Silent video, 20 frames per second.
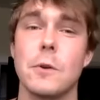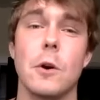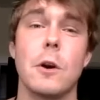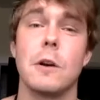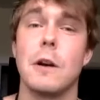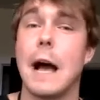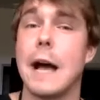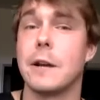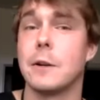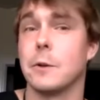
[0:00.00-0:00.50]

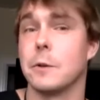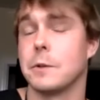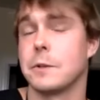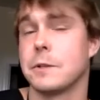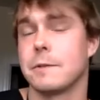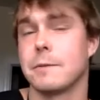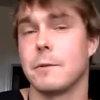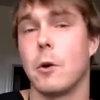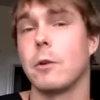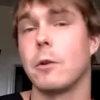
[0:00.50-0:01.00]
or
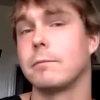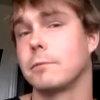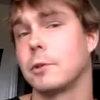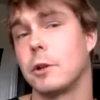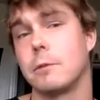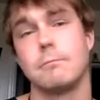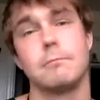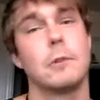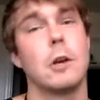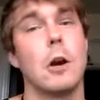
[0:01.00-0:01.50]
idols or
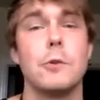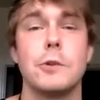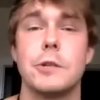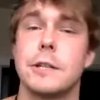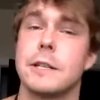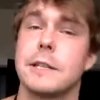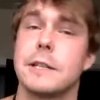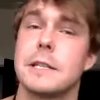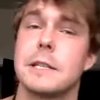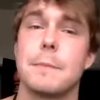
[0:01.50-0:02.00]

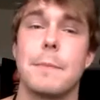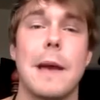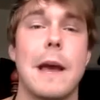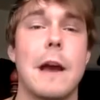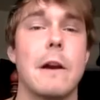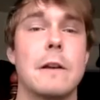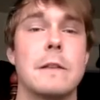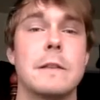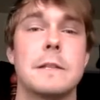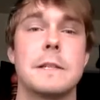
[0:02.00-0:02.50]
coaches,
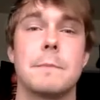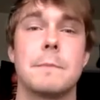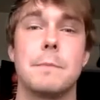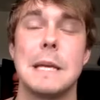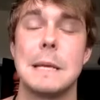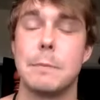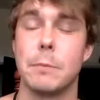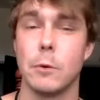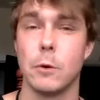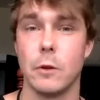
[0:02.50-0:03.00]
parents,
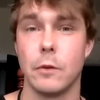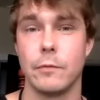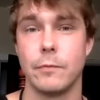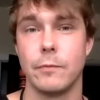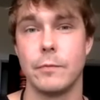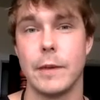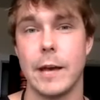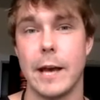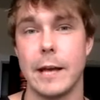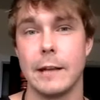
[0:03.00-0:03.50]
people
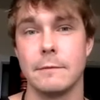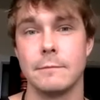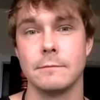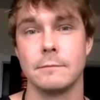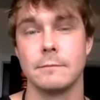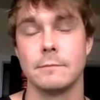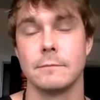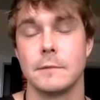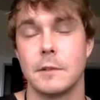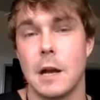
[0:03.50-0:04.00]
that
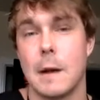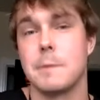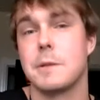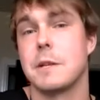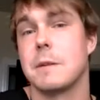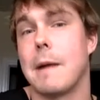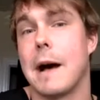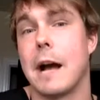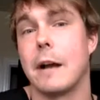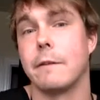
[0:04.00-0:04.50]
come
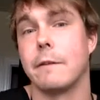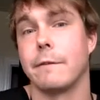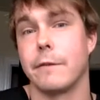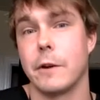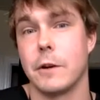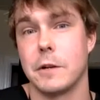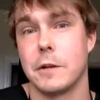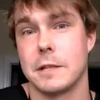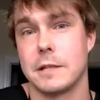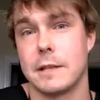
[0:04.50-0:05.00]
to mind
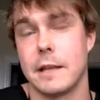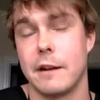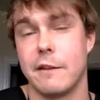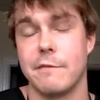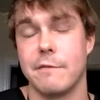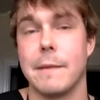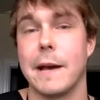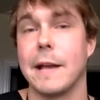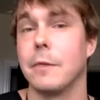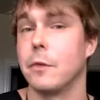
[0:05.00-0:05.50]
first that
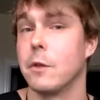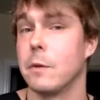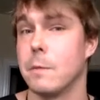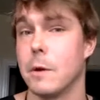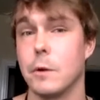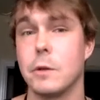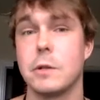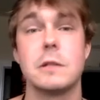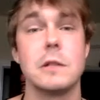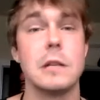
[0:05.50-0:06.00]
have meant the
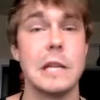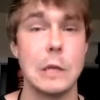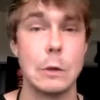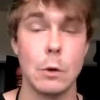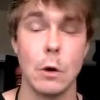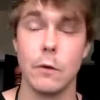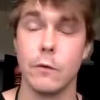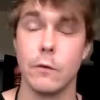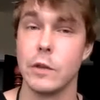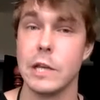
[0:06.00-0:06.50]
most to
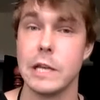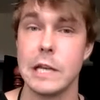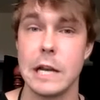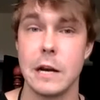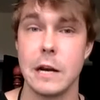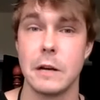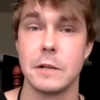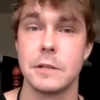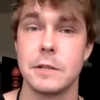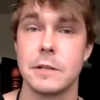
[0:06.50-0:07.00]
you over the
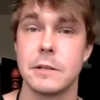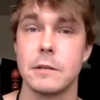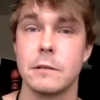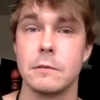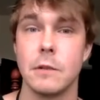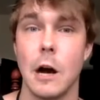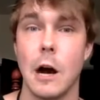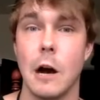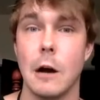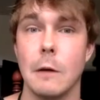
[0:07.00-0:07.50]
years,
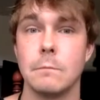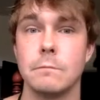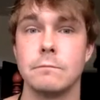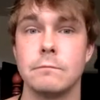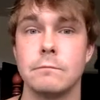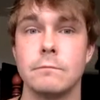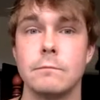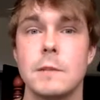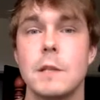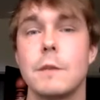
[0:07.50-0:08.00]

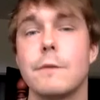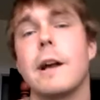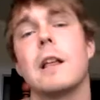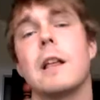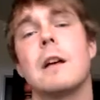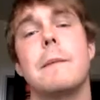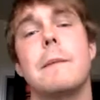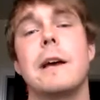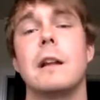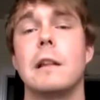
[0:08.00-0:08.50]

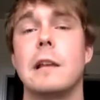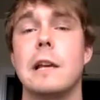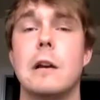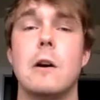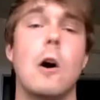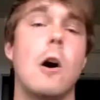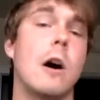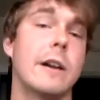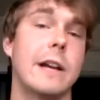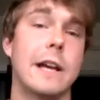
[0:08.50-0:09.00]
developmentally
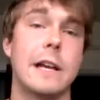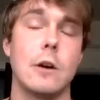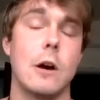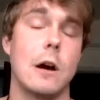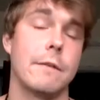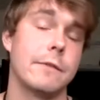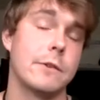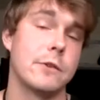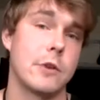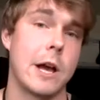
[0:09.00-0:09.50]
on and
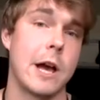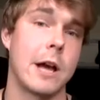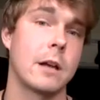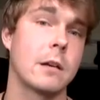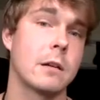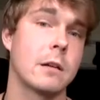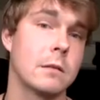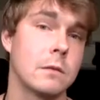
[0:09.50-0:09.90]
off the track?